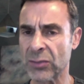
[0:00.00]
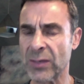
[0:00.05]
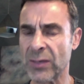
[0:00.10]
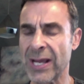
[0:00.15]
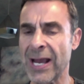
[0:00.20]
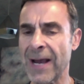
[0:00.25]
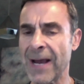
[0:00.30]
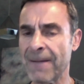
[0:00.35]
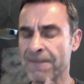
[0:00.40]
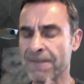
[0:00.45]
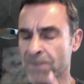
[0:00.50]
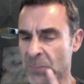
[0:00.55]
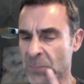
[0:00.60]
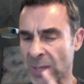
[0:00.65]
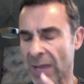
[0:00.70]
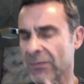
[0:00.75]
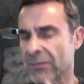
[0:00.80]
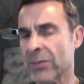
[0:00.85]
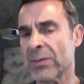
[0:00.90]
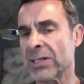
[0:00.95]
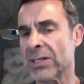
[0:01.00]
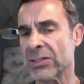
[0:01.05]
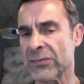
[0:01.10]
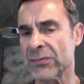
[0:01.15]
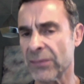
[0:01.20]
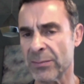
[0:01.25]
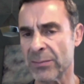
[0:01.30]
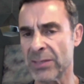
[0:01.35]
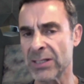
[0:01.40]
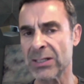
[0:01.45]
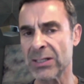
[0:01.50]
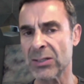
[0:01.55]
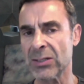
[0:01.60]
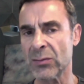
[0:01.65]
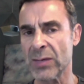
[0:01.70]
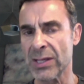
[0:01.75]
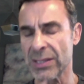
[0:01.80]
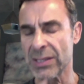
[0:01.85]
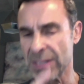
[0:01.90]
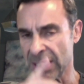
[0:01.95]
We have, everyone is familiar
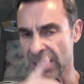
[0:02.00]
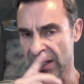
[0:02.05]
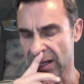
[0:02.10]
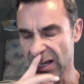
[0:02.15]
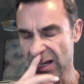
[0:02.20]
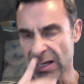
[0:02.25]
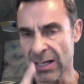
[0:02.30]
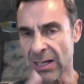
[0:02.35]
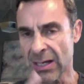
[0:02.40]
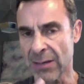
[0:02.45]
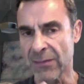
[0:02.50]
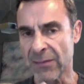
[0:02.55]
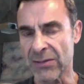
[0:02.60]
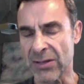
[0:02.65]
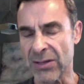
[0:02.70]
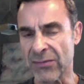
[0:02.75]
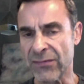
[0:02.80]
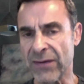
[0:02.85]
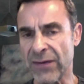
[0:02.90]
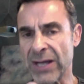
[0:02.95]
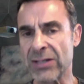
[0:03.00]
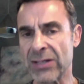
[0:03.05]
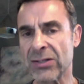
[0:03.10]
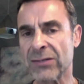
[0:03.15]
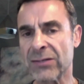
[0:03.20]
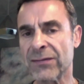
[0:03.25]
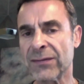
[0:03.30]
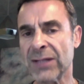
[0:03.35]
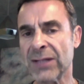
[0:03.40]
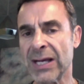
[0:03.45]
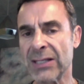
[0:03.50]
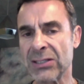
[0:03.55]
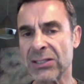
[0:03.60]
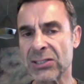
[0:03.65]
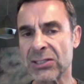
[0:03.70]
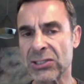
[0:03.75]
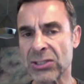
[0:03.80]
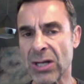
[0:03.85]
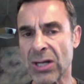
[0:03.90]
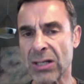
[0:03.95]
with the fight or flight, the
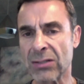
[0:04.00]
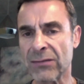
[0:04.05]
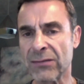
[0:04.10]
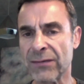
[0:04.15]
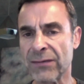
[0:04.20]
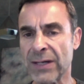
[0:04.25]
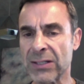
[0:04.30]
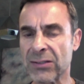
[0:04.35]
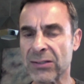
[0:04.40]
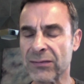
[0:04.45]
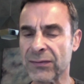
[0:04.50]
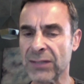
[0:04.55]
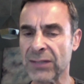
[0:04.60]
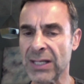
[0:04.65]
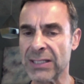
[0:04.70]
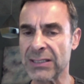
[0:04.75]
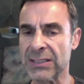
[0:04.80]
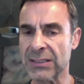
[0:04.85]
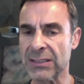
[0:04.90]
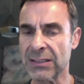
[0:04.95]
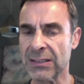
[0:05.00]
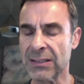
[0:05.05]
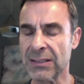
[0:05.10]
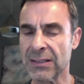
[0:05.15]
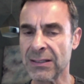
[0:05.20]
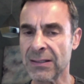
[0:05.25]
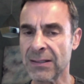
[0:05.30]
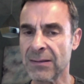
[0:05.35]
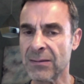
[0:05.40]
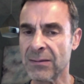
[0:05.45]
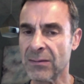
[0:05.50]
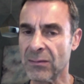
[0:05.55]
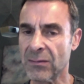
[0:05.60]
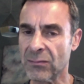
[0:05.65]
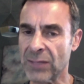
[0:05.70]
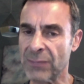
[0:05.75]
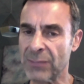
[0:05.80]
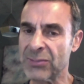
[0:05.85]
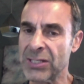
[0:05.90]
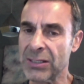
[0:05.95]
startle, fight or flight
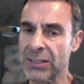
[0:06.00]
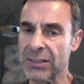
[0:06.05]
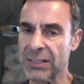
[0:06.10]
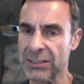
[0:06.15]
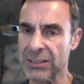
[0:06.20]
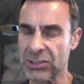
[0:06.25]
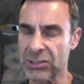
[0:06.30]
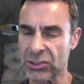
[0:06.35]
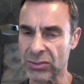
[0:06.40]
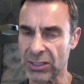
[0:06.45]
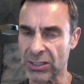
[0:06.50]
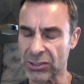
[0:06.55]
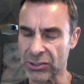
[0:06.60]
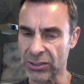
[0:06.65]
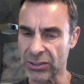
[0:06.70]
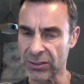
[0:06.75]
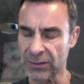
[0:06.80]
reptilian structure.